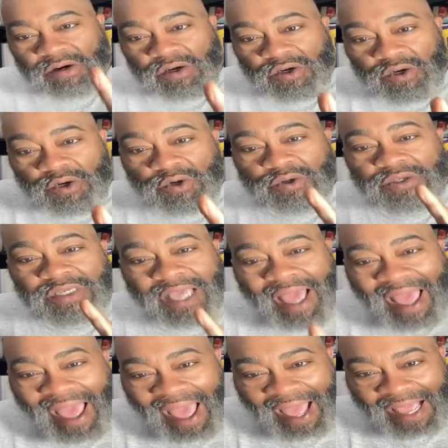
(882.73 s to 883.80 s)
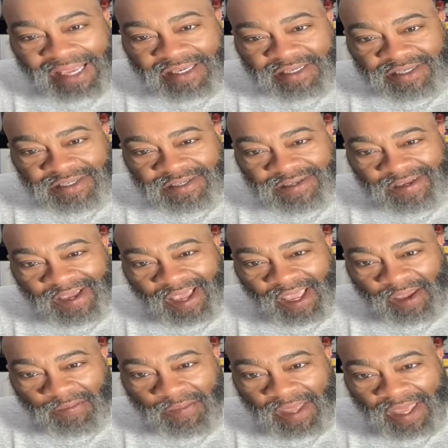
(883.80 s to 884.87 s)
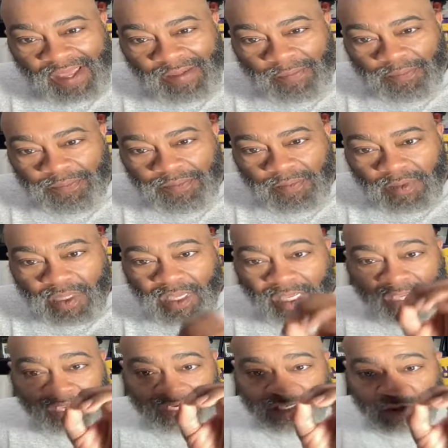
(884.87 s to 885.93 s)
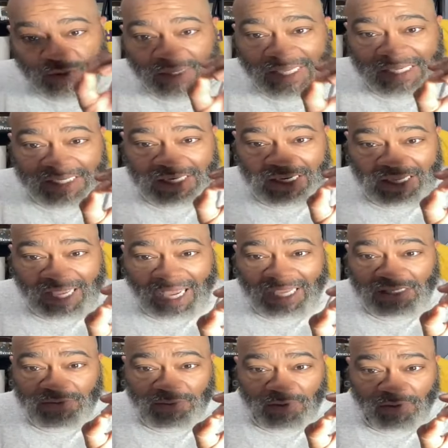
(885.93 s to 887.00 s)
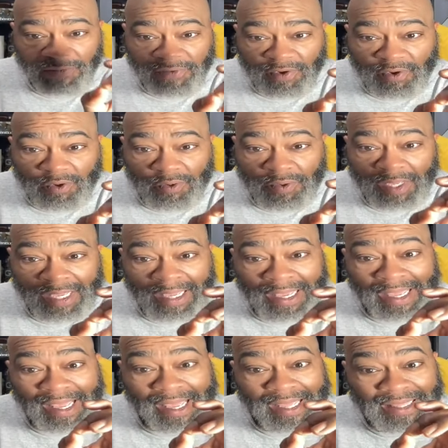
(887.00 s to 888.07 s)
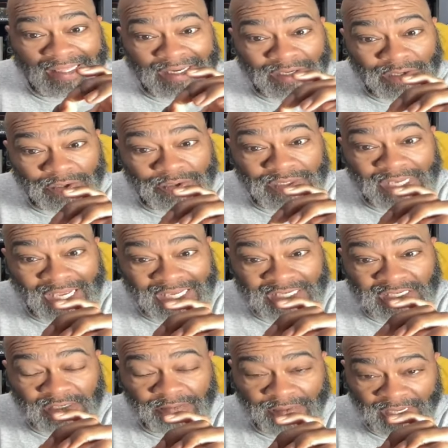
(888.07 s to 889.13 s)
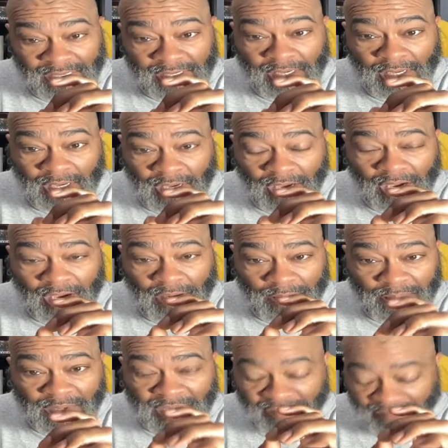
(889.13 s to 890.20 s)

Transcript: Luke's Acts. Amen. Until we get to the Gospel of Luke and the New Testament uh, book